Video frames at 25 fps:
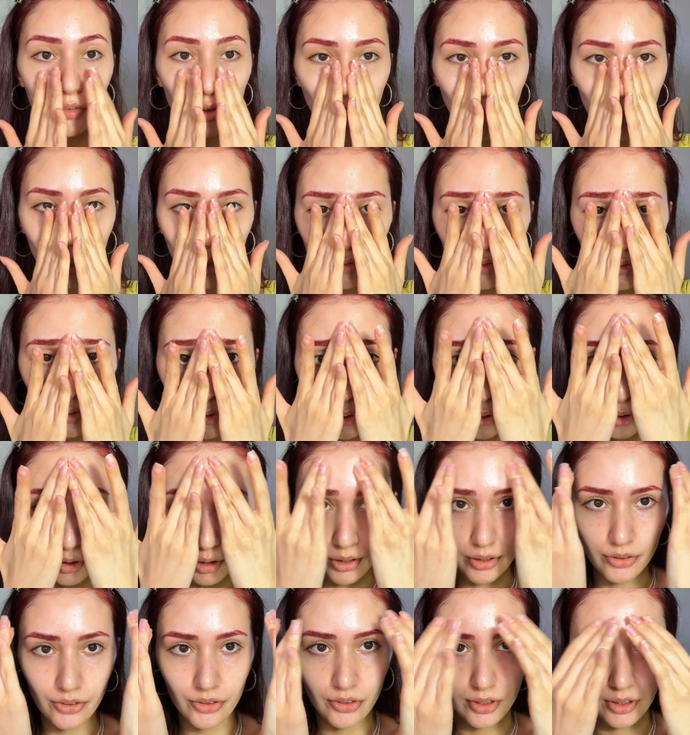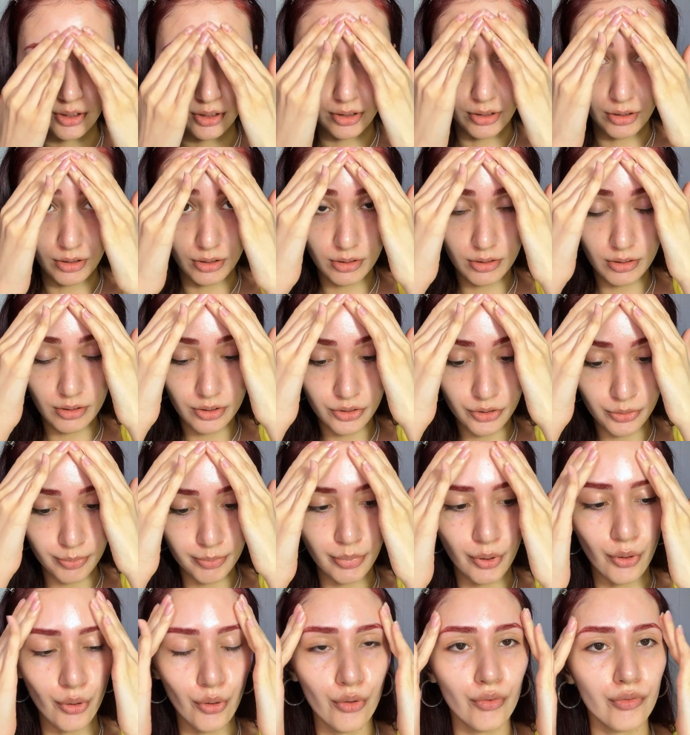you have oily skin, it's
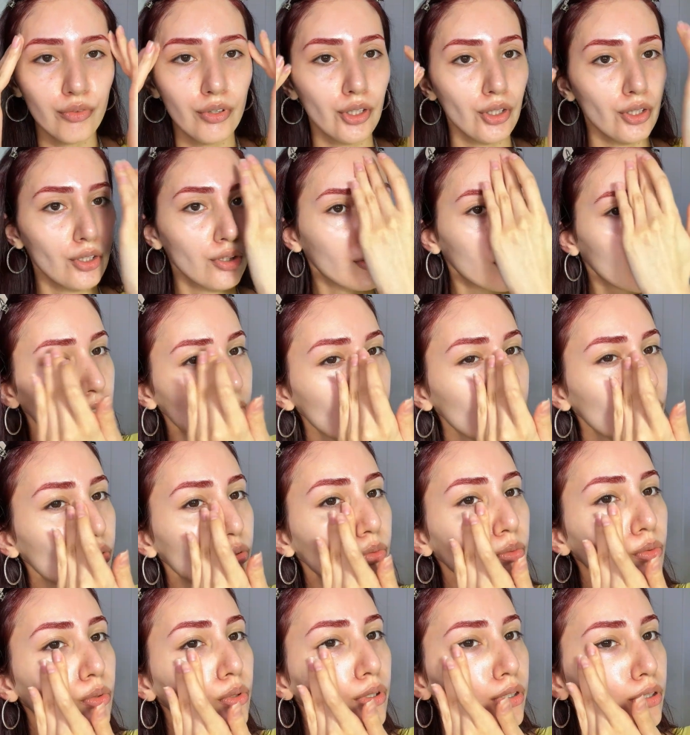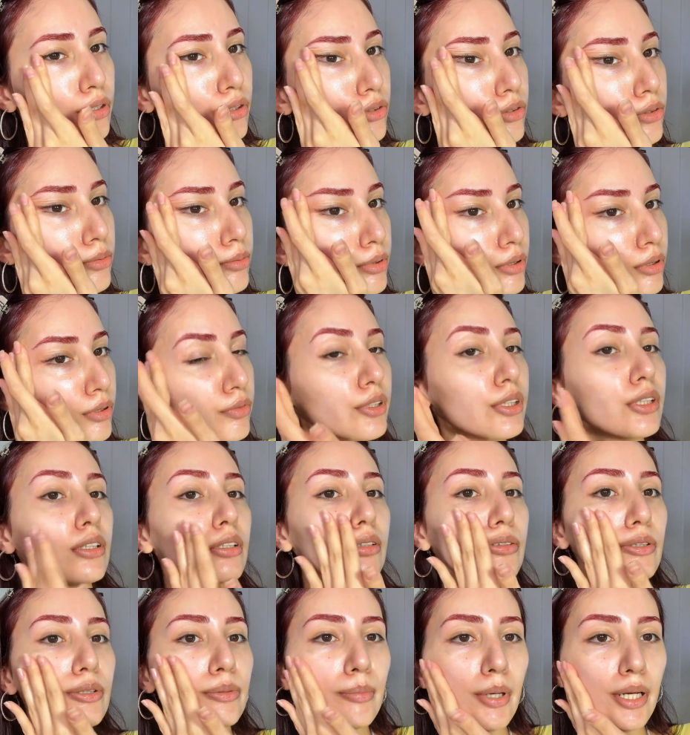perfect. It also works perfect
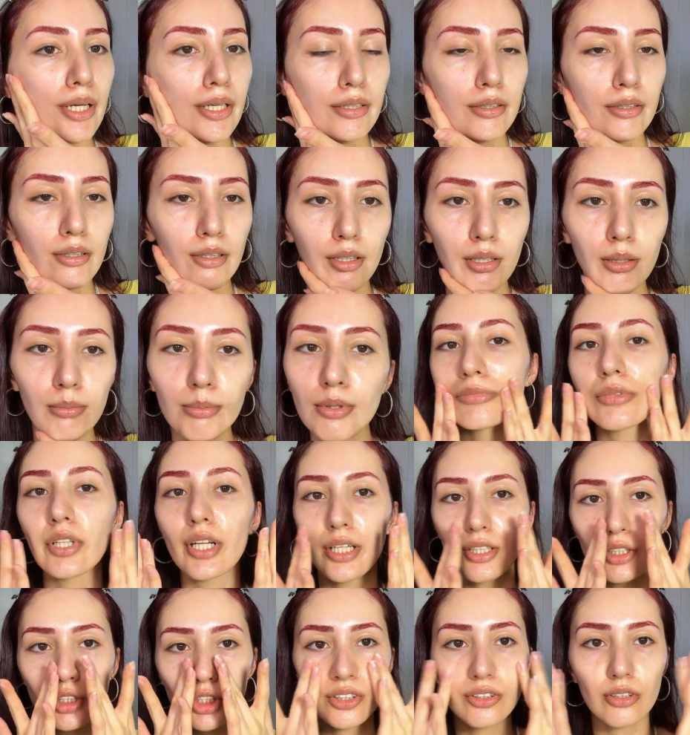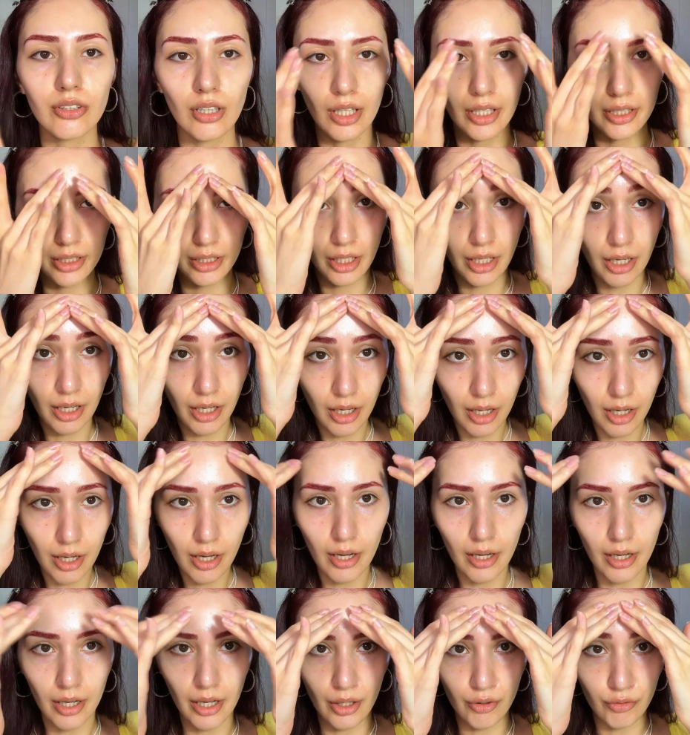under makeup. I just like
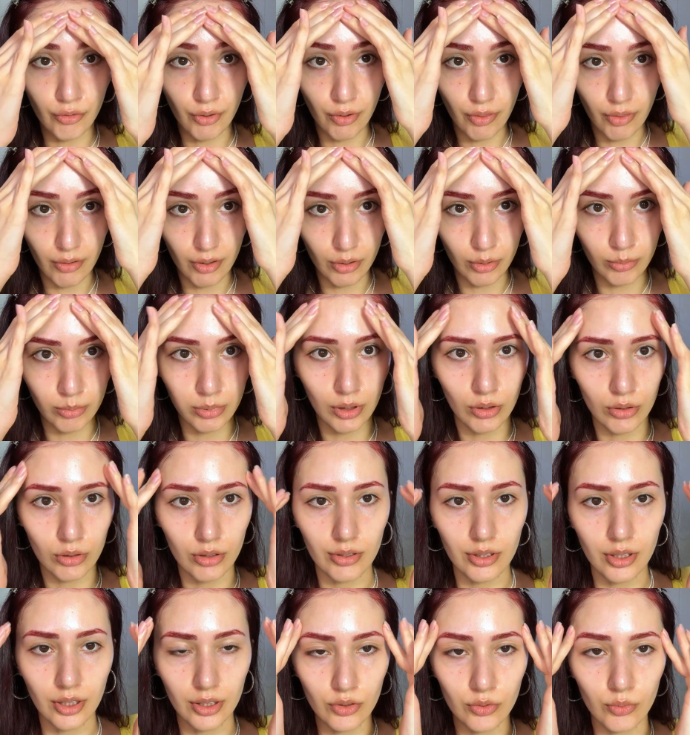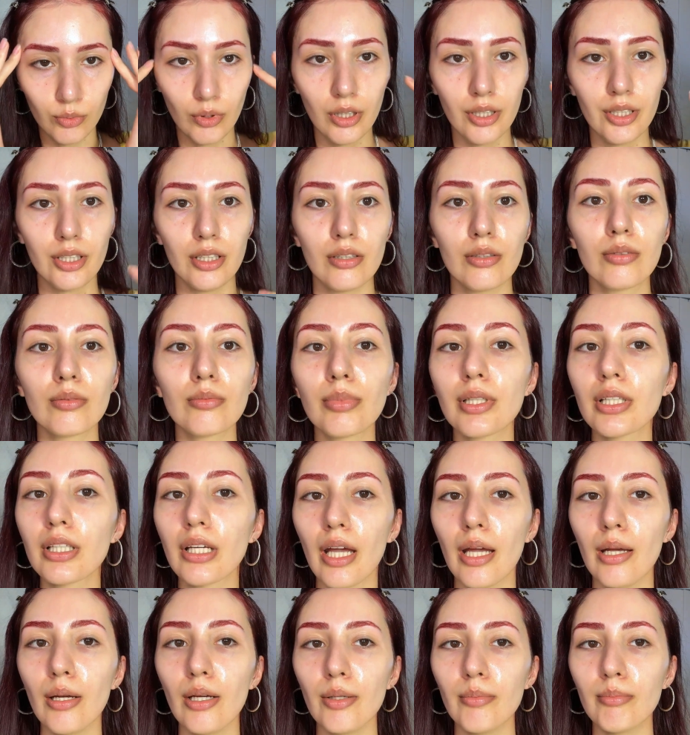everything about it. That's why it
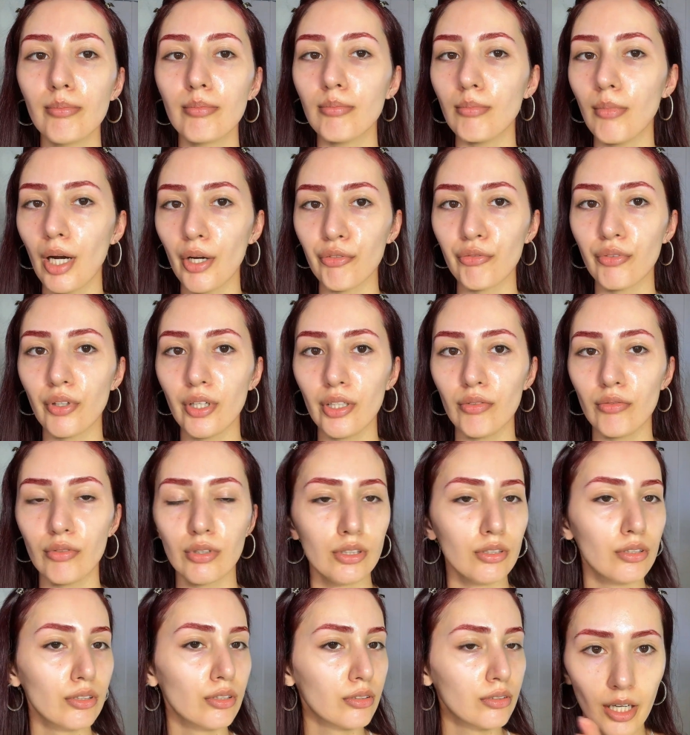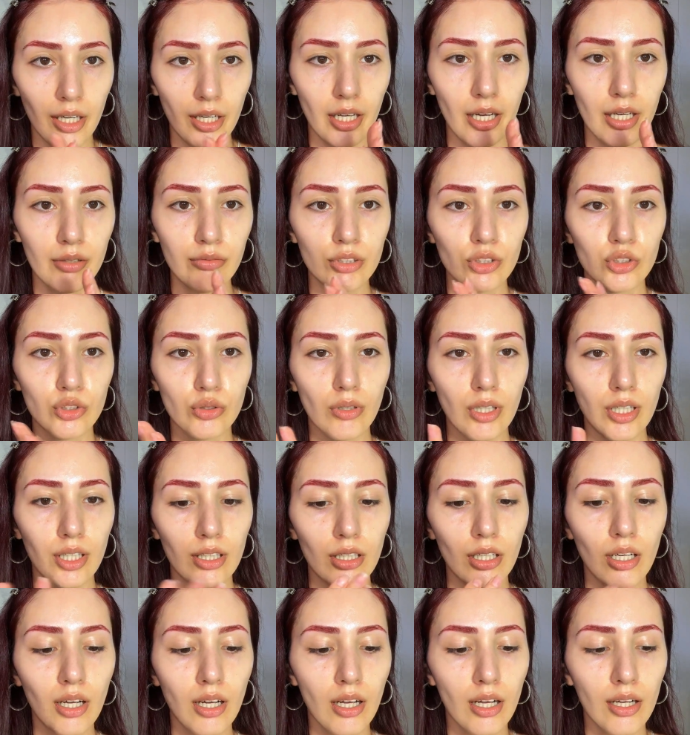became my favorite. And I haven't tried
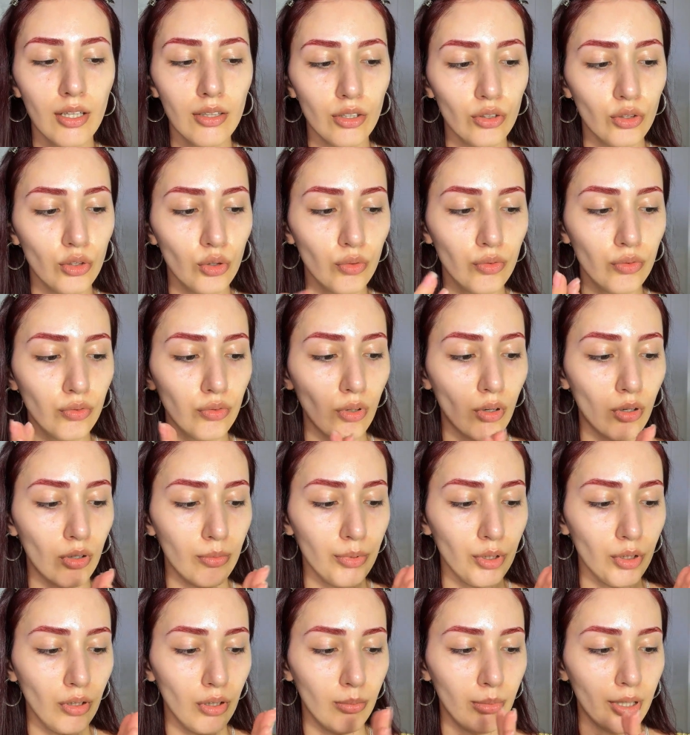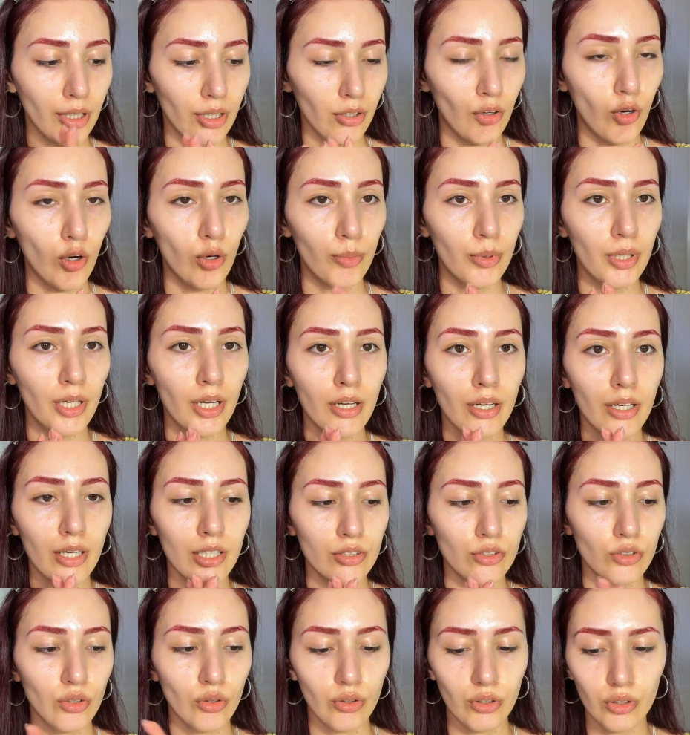the new formula, but I hope
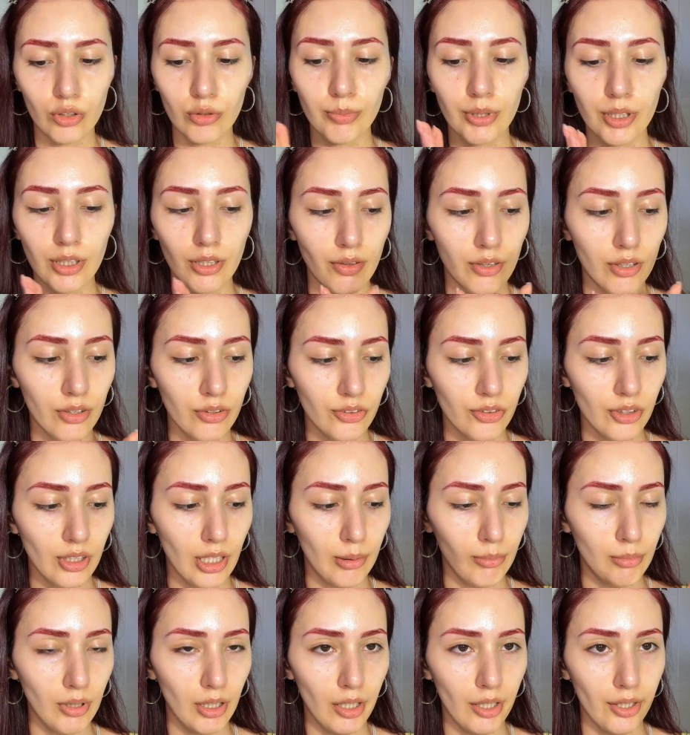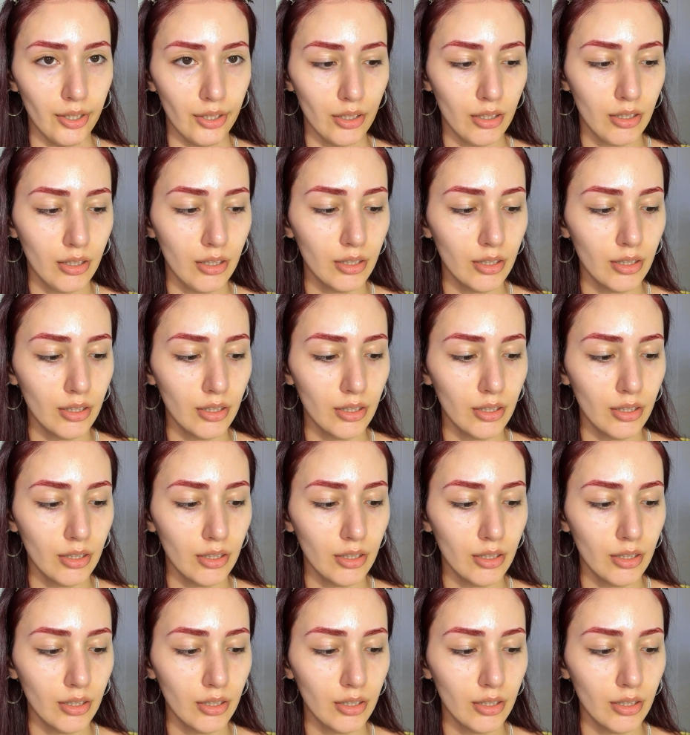it's going to be the same like